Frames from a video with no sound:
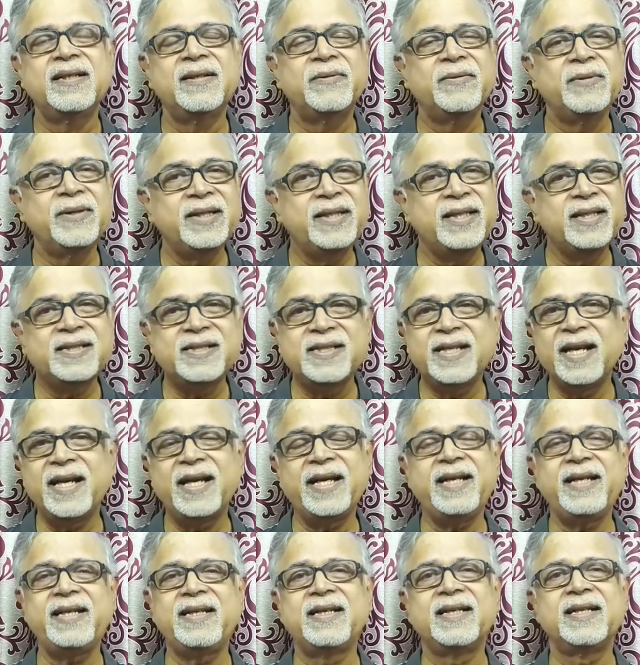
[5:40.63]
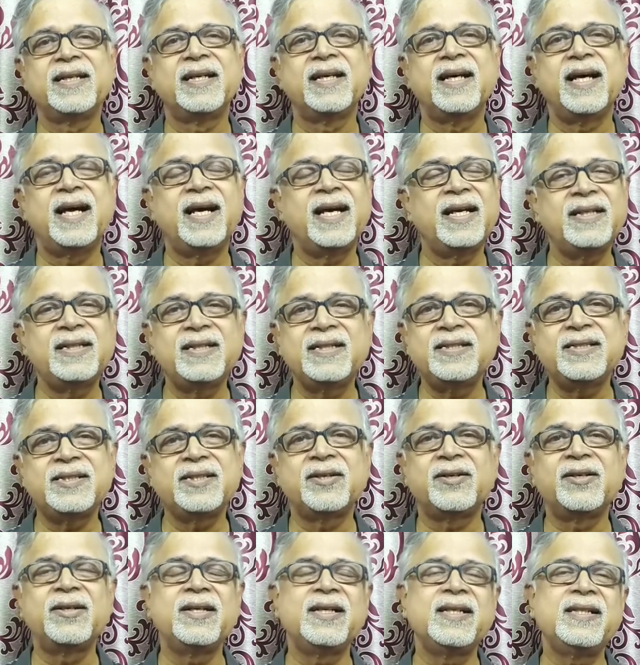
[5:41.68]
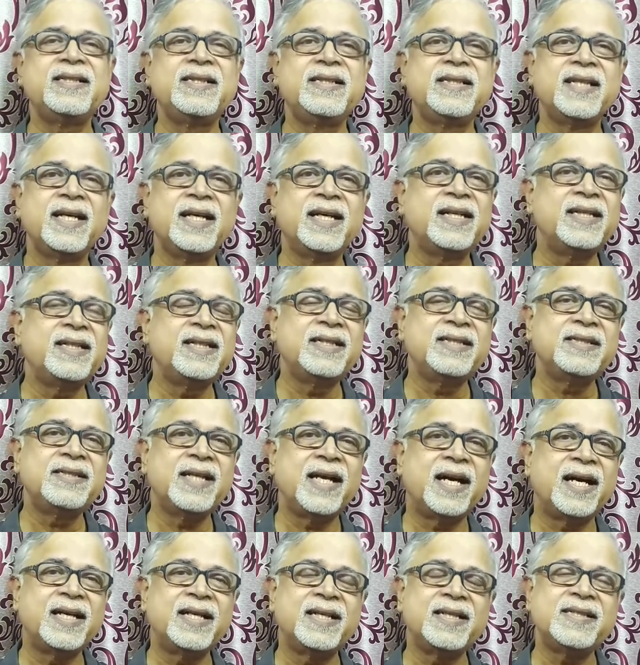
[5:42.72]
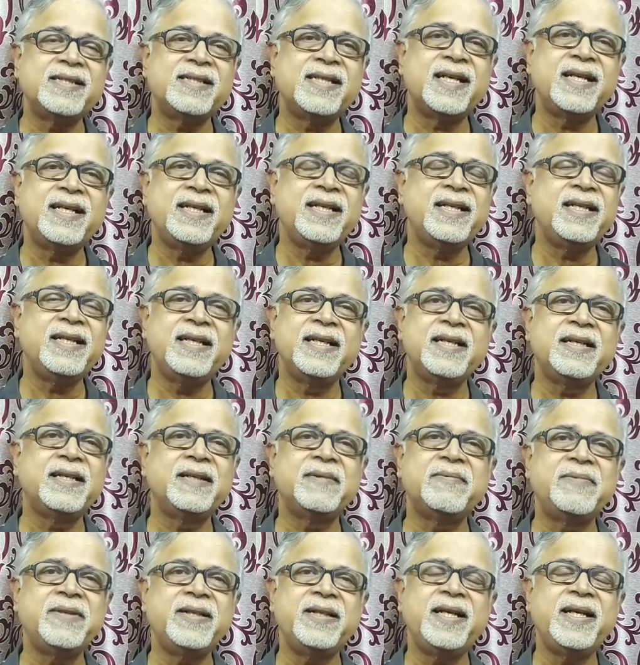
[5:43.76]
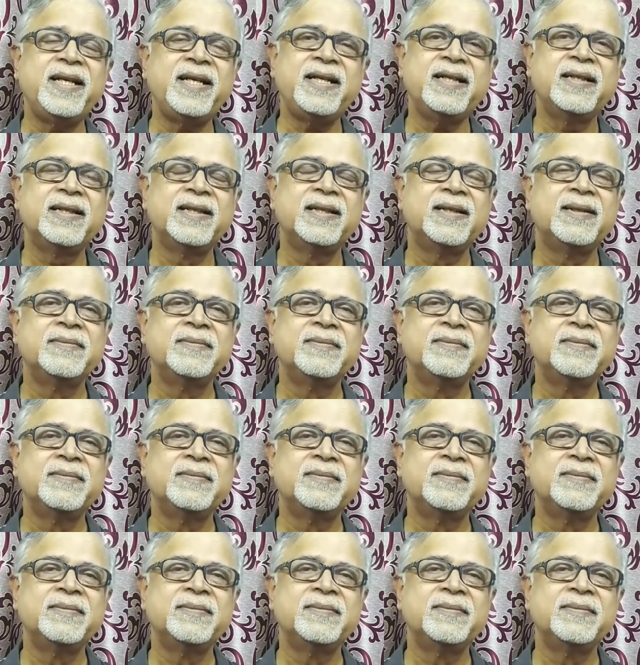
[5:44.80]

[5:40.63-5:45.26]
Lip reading: with this light and this knowledge and this understanding and everything?